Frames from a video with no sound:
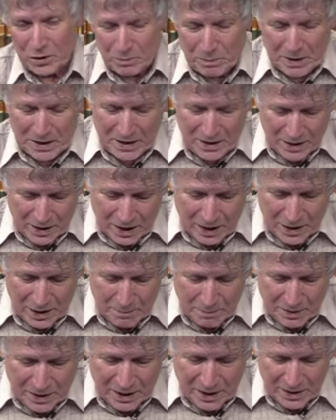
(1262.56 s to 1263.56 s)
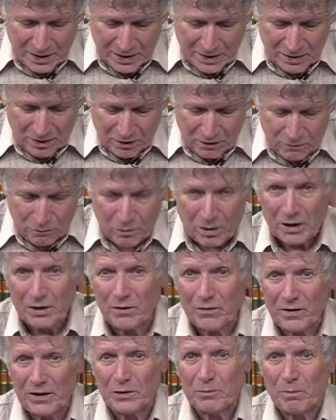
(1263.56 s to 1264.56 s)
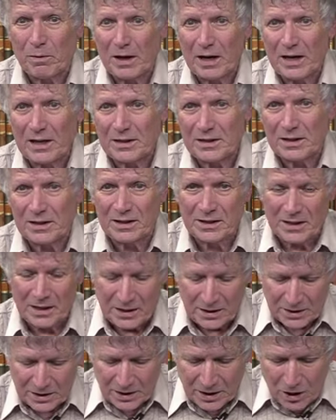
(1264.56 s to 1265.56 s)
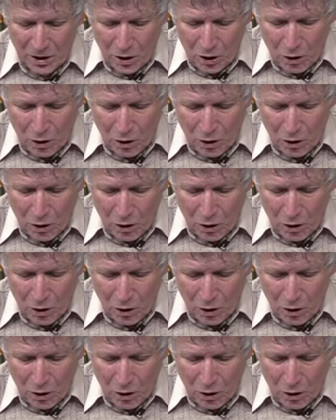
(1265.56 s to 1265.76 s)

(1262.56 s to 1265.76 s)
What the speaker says: speak at the beginning of one of his plays and says,